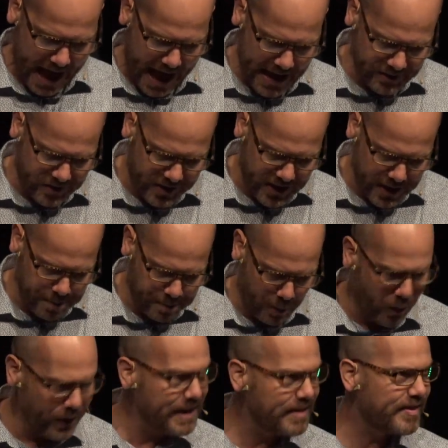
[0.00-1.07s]
As the
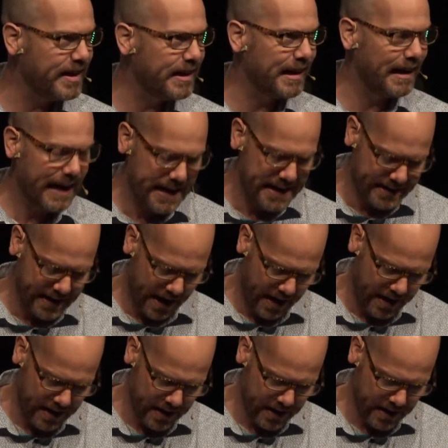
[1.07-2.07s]
appointed leader,